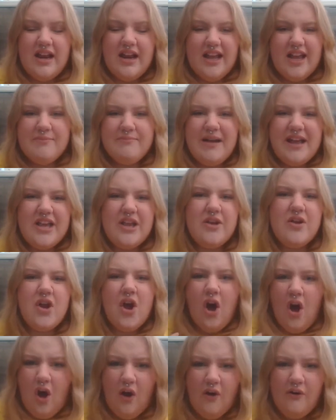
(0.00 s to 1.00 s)
It can make you
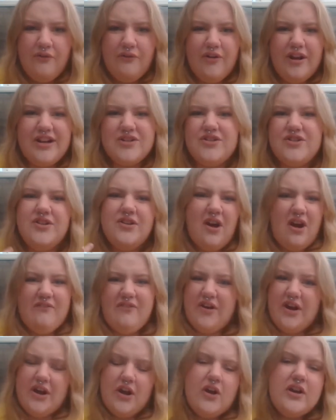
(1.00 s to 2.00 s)
cough and it's not a
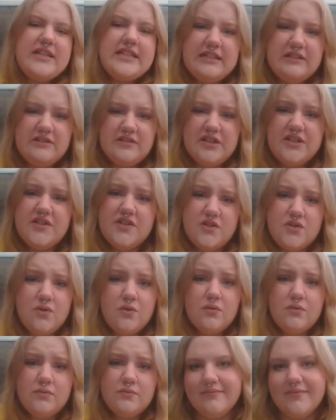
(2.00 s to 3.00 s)
very nice illness at
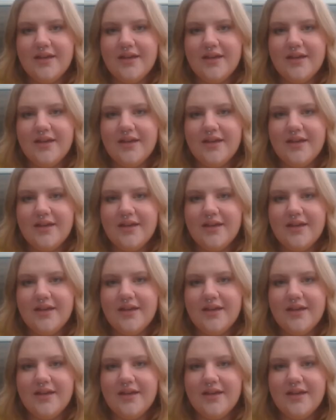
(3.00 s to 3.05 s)
all.